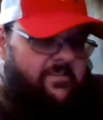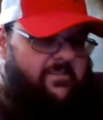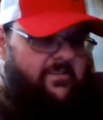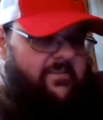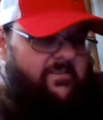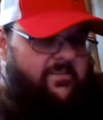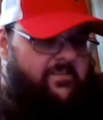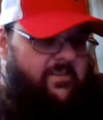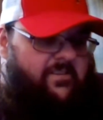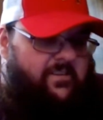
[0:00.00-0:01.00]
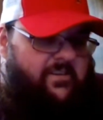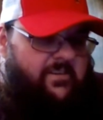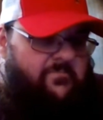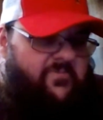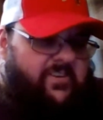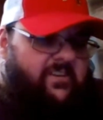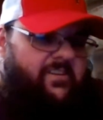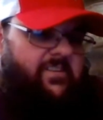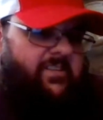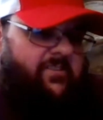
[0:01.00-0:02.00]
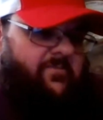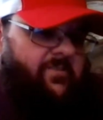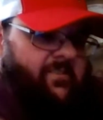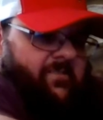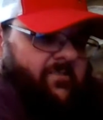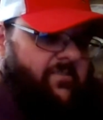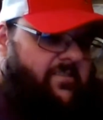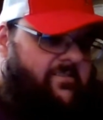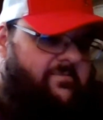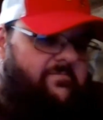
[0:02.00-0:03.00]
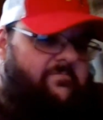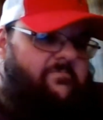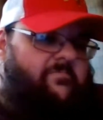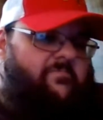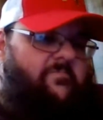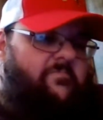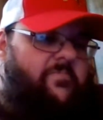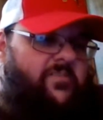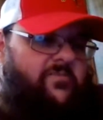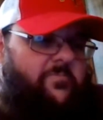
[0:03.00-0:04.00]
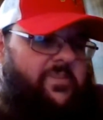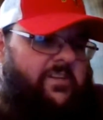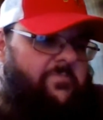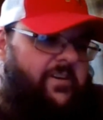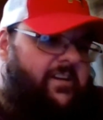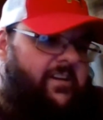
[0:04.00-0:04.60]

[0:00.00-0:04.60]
And then moving on to our middle big pack here.